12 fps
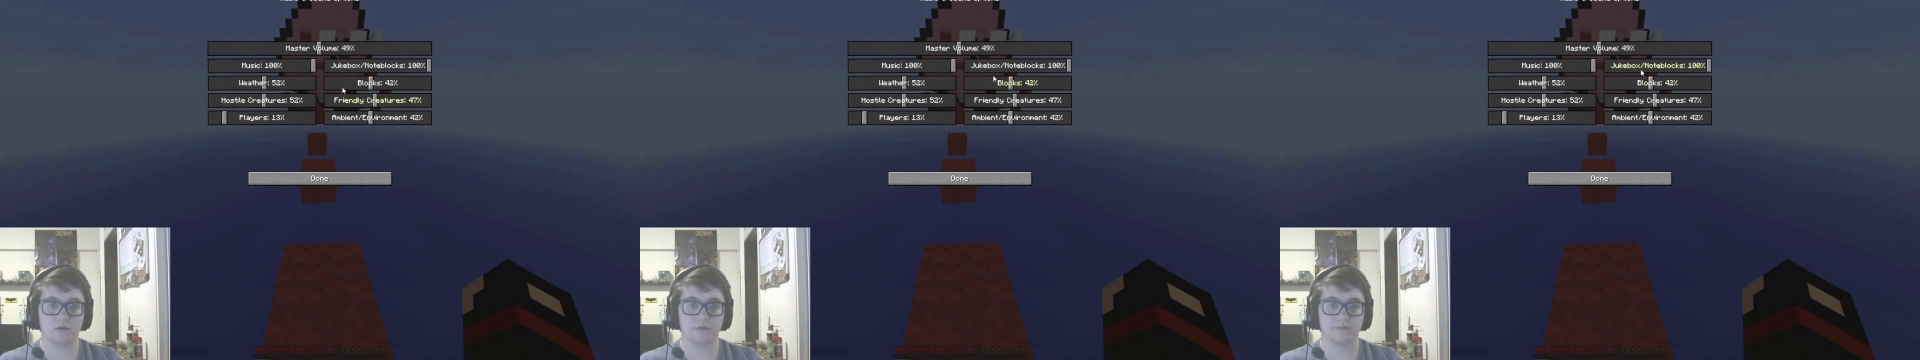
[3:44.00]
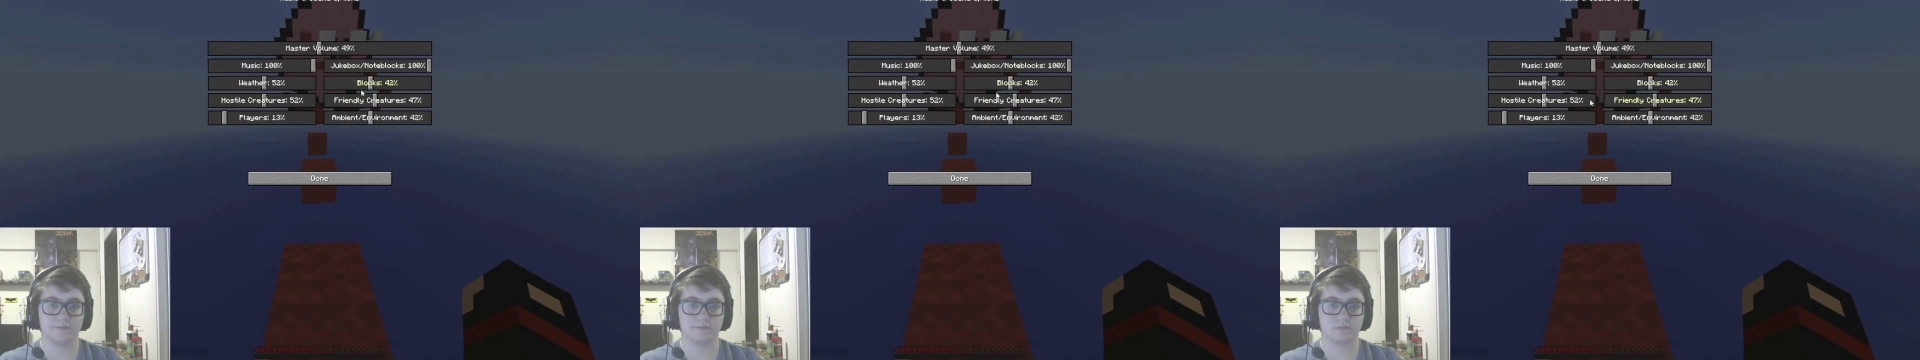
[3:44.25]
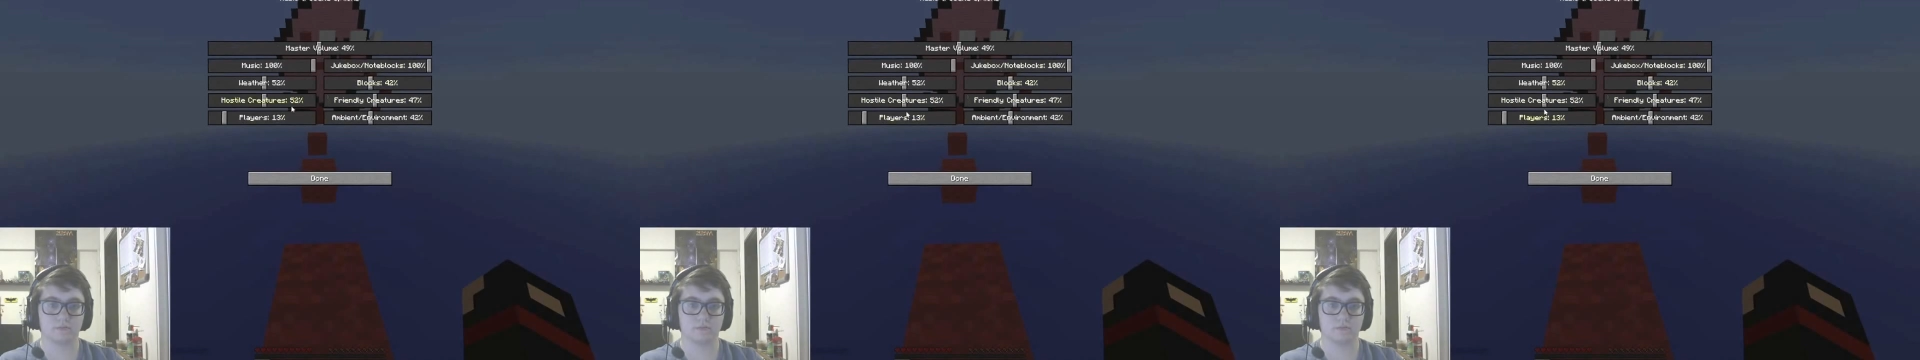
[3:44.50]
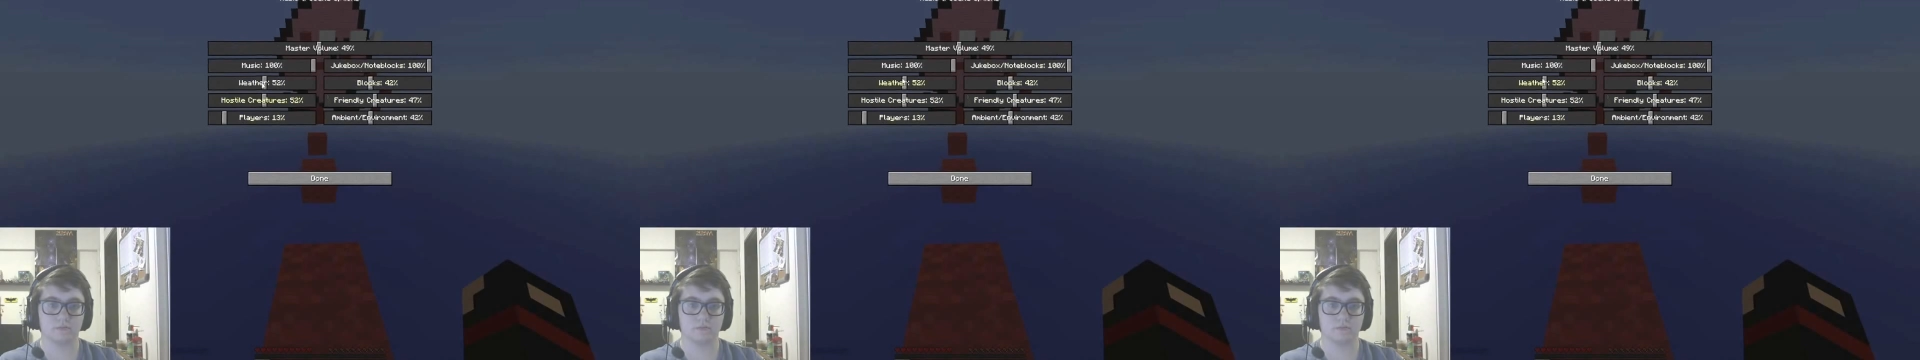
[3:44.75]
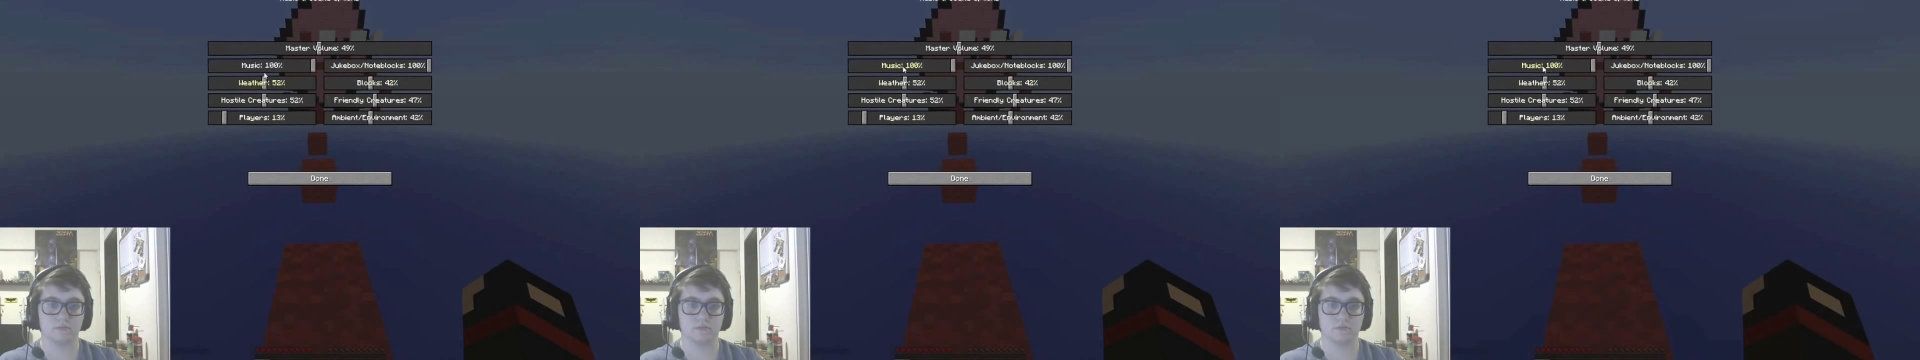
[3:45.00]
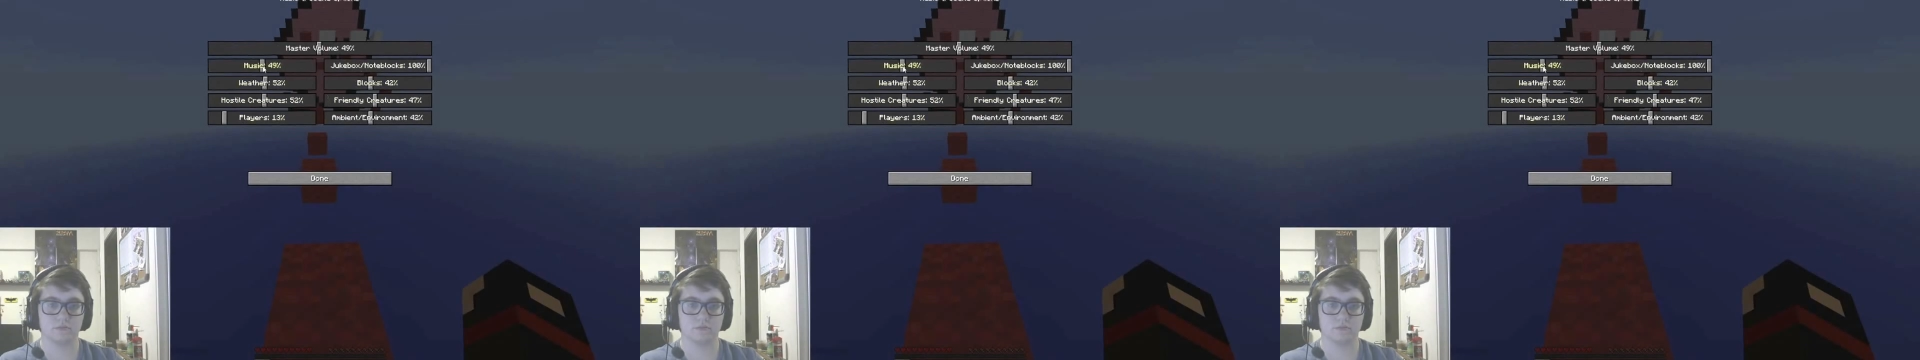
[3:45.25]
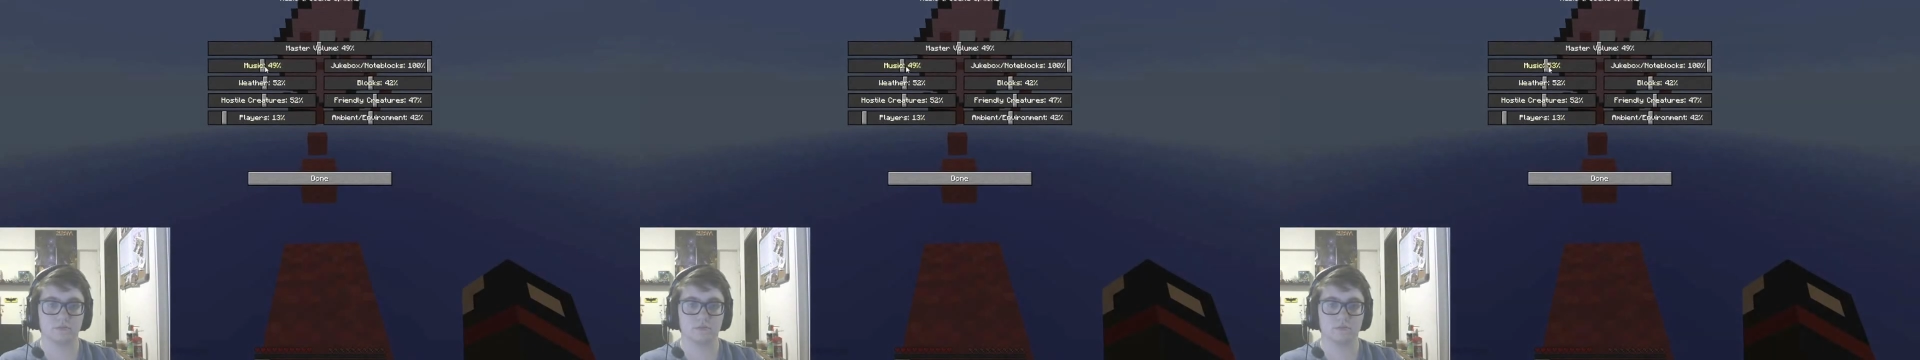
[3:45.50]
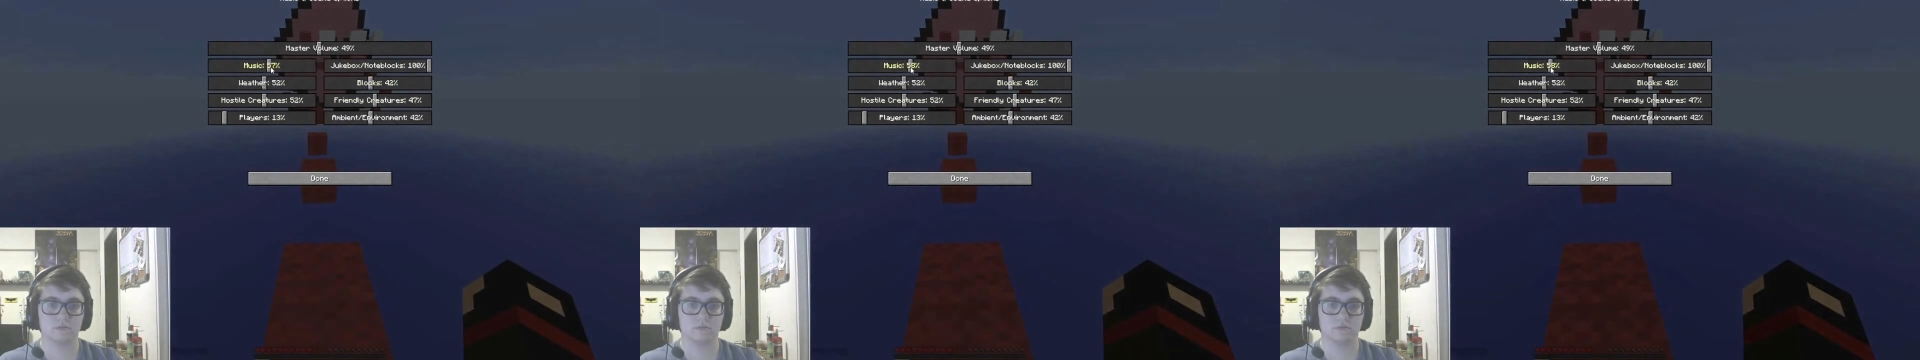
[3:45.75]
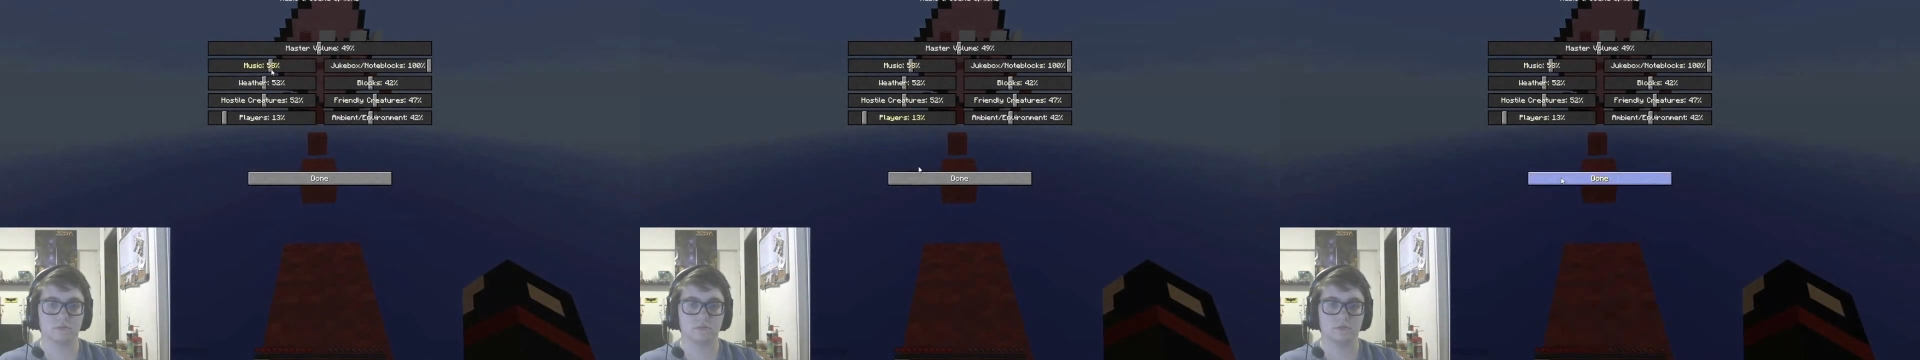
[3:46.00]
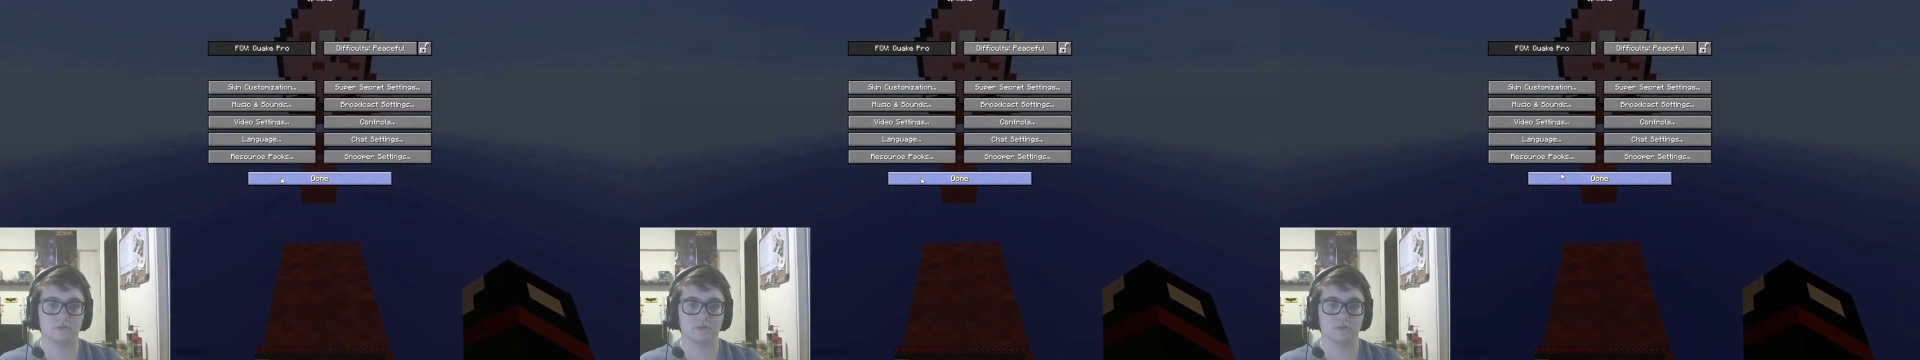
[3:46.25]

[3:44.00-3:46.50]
(no one is talking)